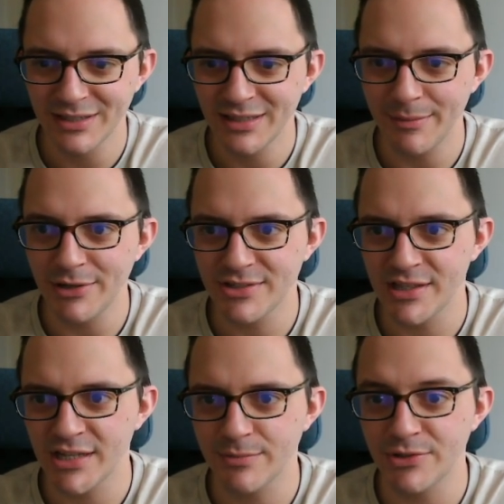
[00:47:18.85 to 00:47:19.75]
Then we looked at
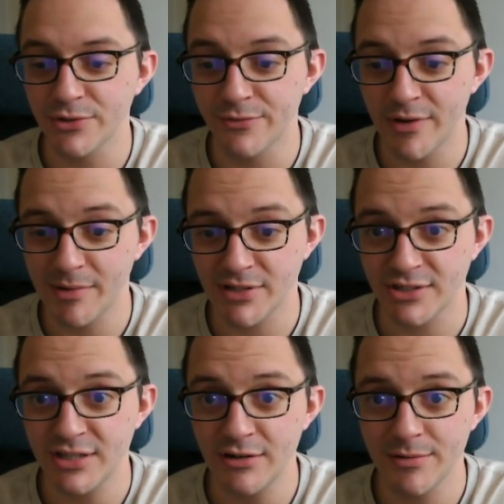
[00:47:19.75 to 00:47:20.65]
this, we saw Fermat's last
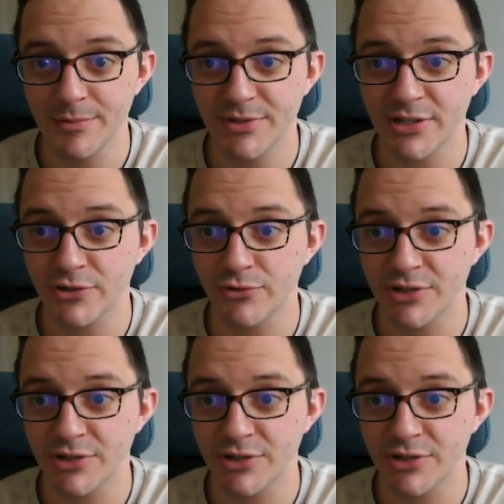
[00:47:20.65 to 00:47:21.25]
theorem, and we started drawing